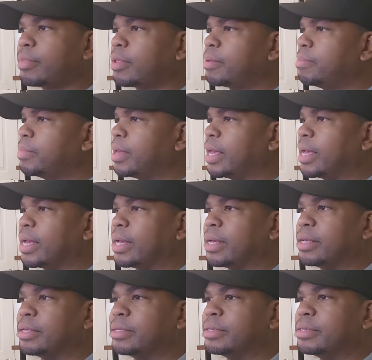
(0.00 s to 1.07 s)

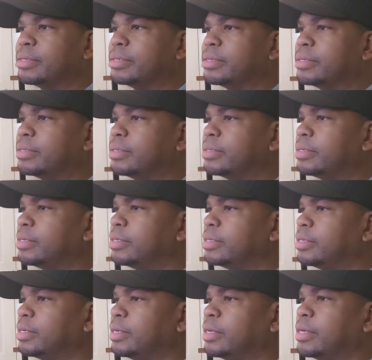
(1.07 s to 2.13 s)
Man.
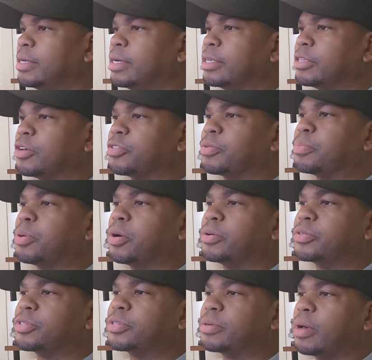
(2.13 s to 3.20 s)
Another
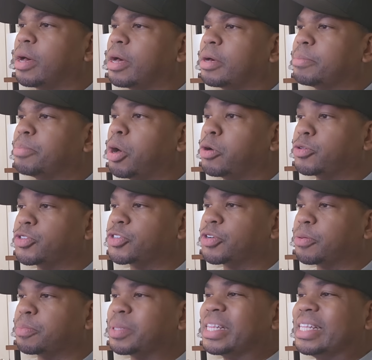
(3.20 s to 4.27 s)

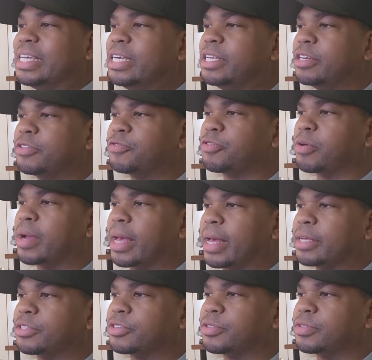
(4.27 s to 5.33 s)
poster pleaded for
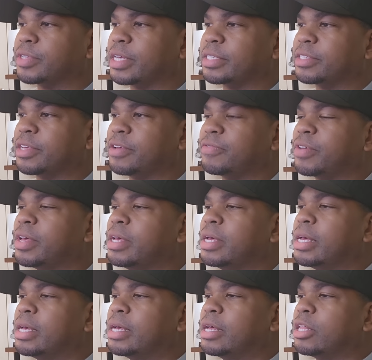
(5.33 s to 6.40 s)
answers as they've
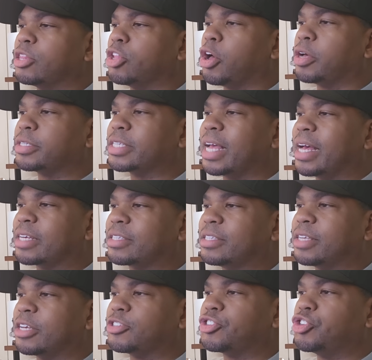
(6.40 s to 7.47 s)
lost
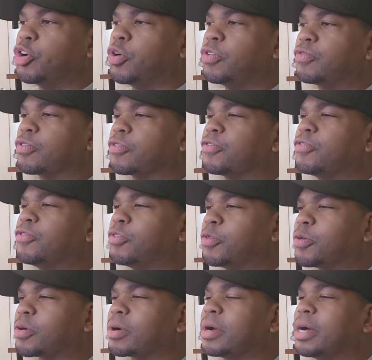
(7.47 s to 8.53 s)
access to over
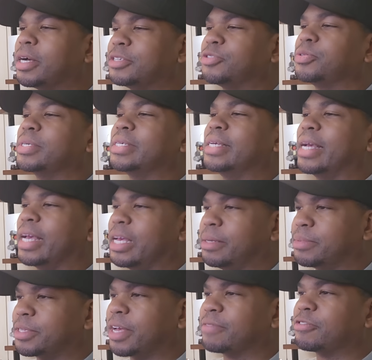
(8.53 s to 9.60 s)
400
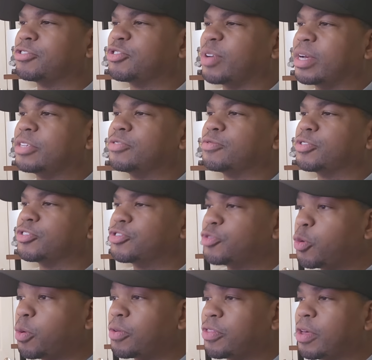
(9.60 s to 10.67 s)
games after trying to
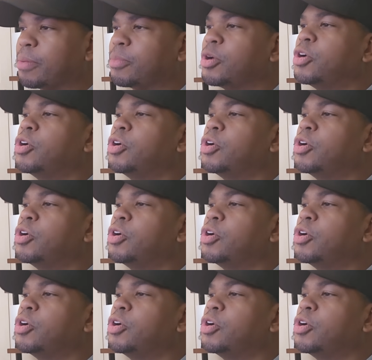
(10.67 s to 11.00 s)
restore them